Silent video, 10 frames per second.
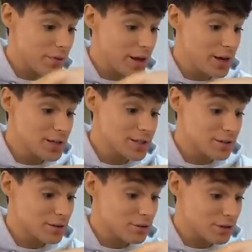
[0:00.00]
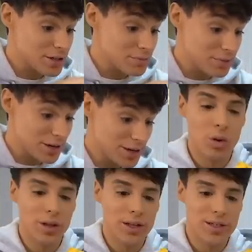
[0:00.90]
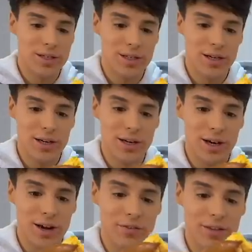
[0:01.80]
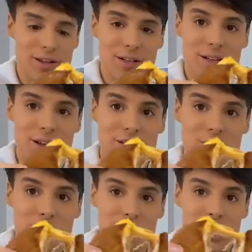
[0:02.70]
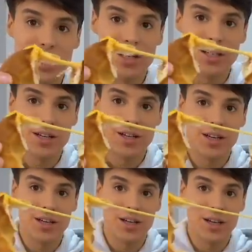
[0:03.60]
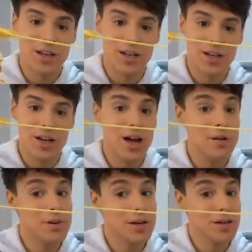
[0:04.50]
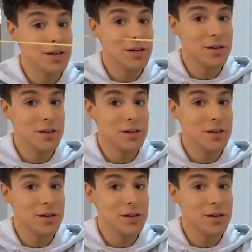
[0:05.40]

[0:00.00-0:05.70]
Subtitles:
It is crispy. Let's see if this is like super cheesy. I mean,